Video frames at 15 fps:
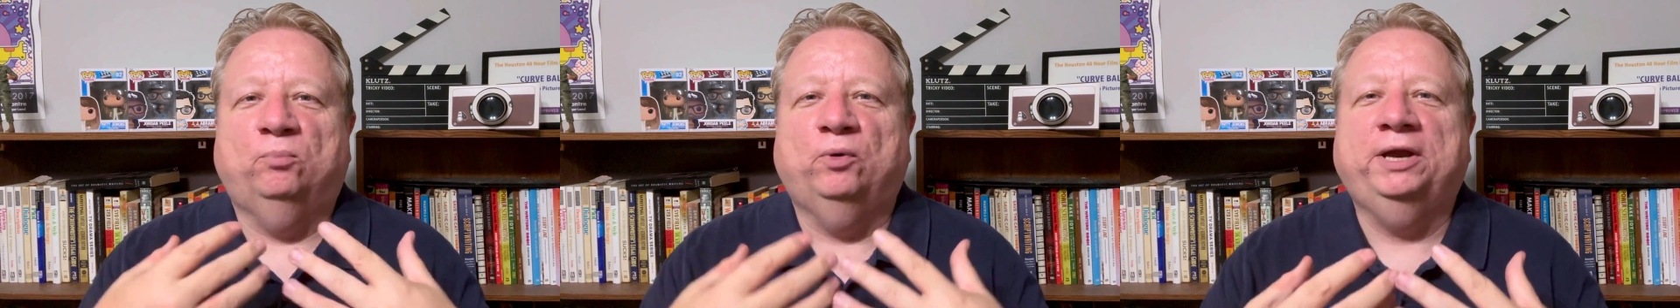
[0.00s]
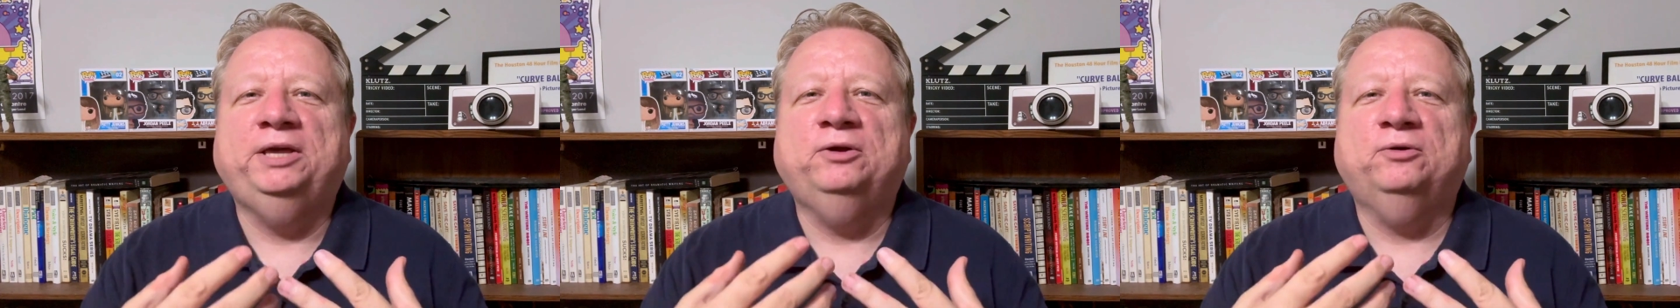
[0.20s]

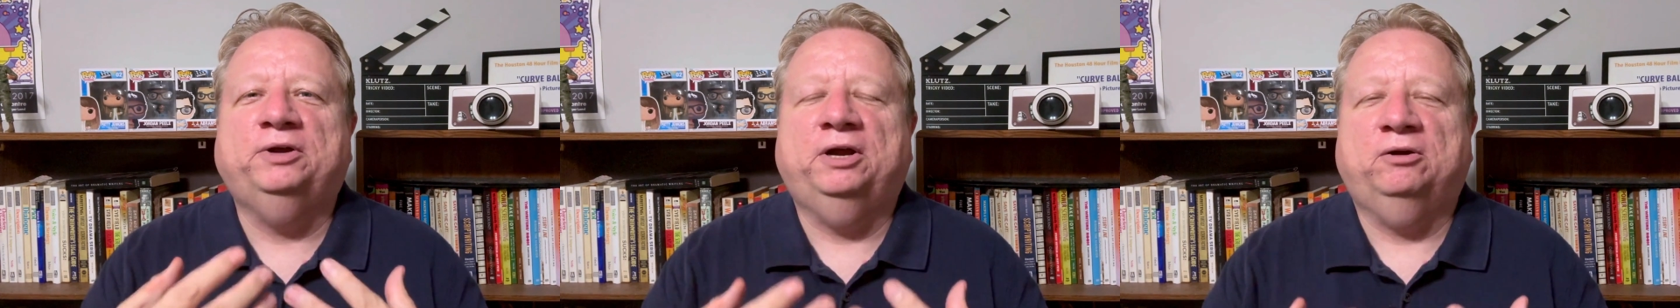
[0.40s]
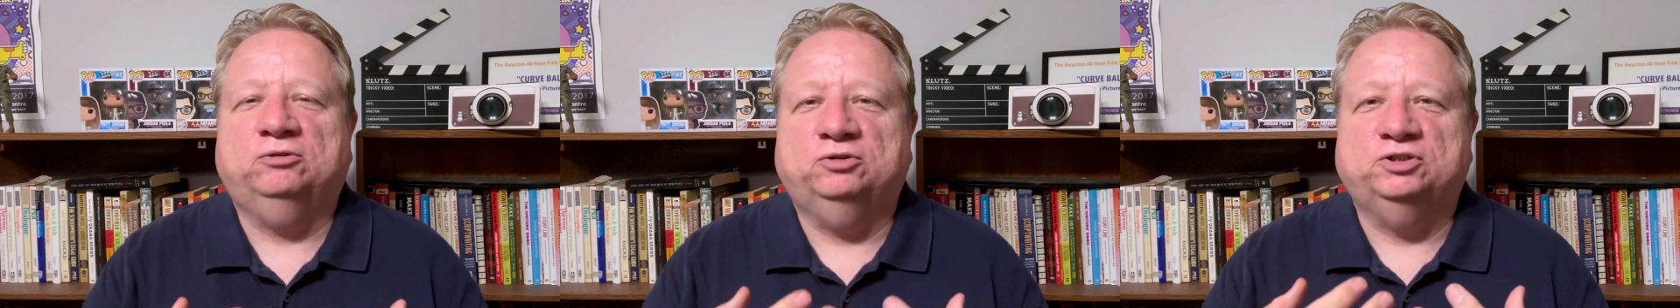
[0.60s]
bring your
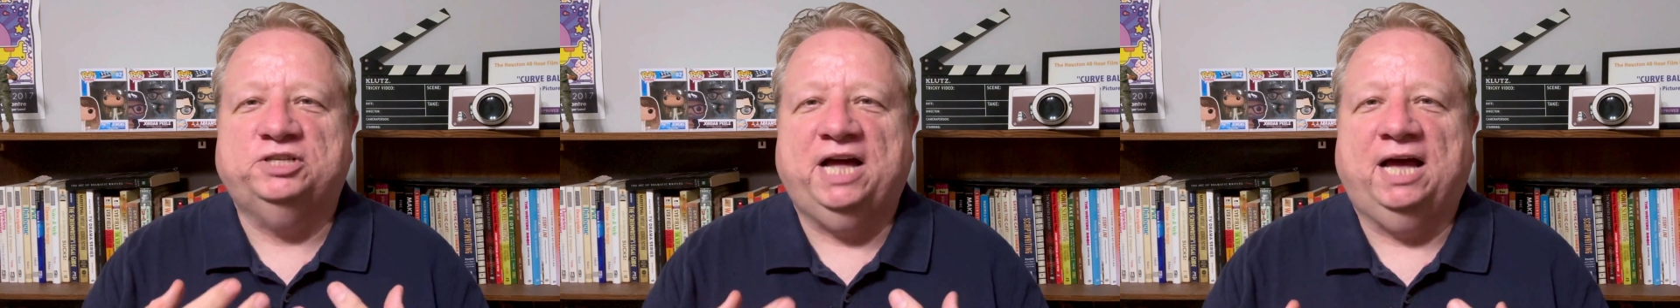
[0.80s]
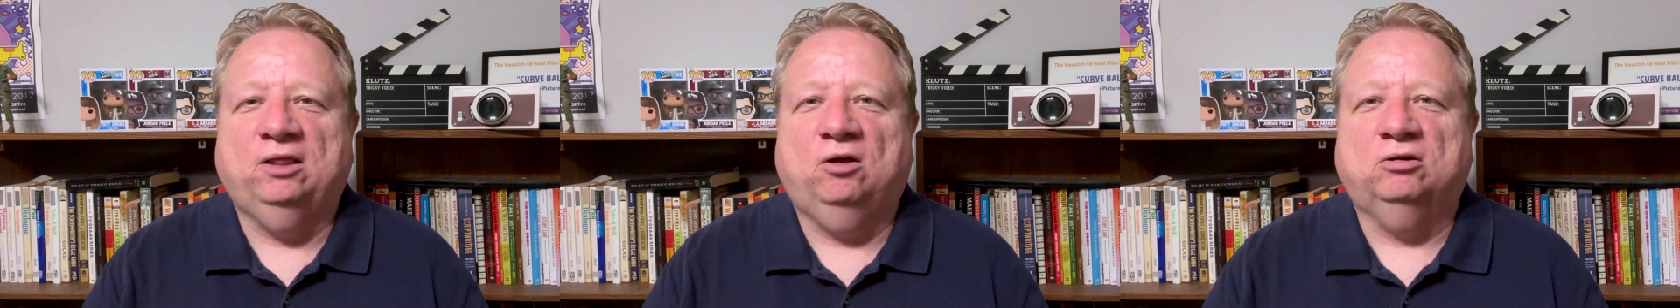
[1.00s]
character's
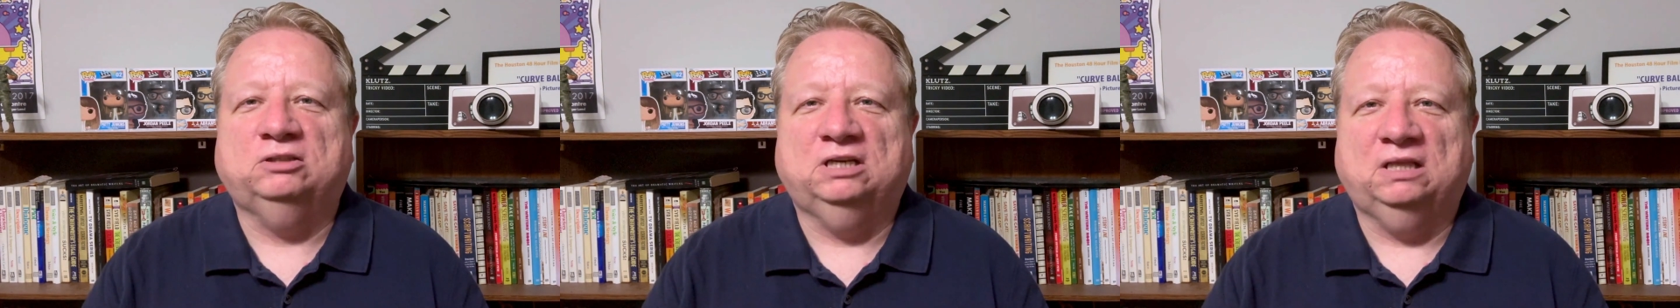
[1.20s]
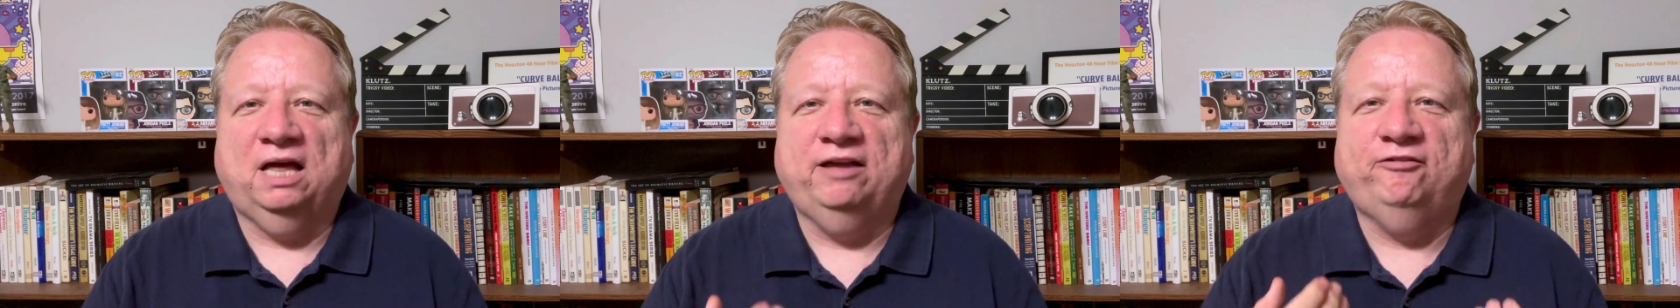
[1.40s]
dialogue
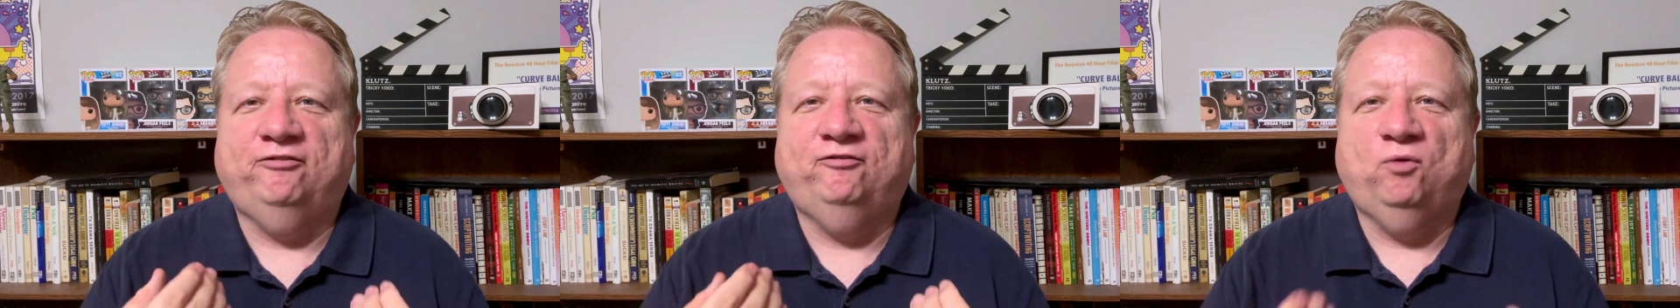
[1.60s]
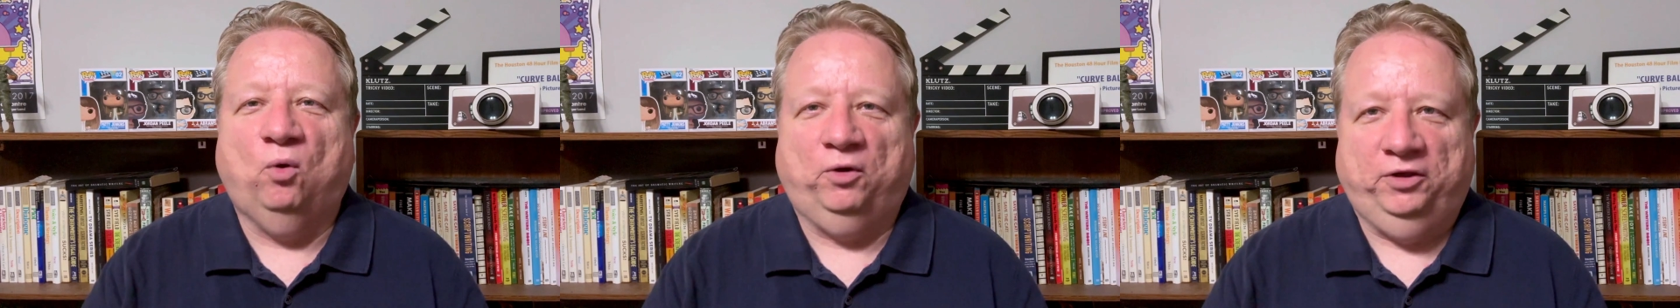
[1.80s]
to life
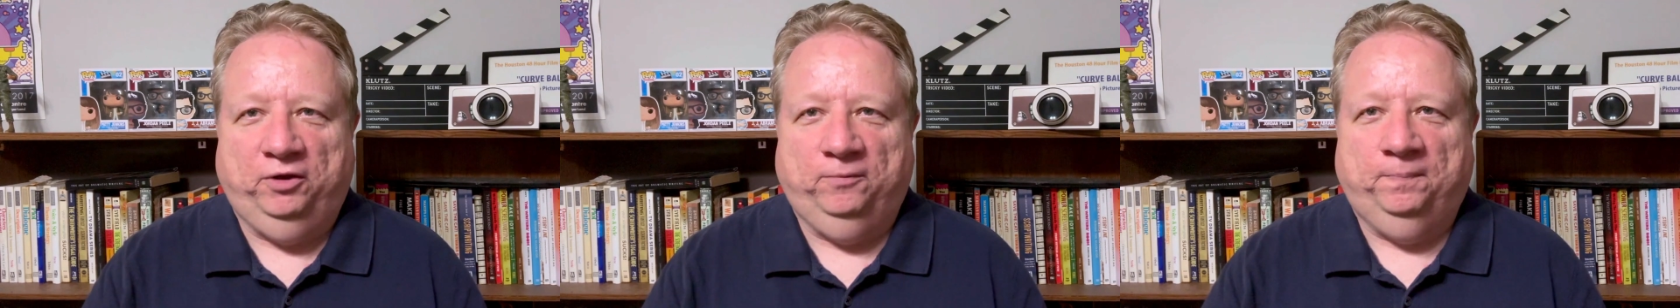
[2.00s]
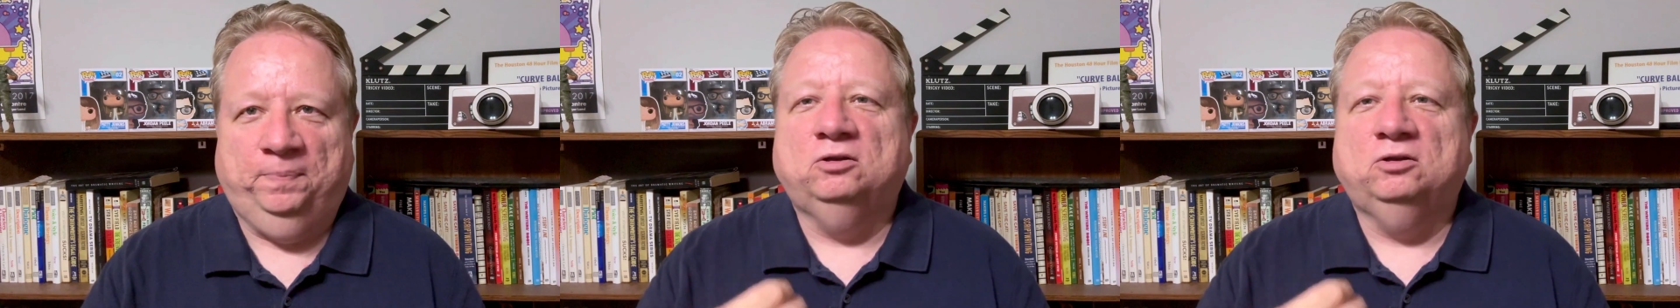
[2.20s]
for you.